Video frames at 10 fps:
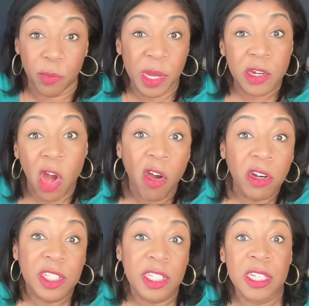Ben
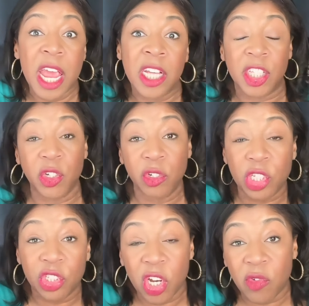Carson as
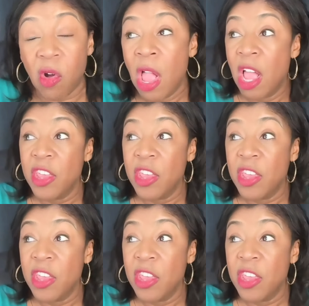Surgeon General?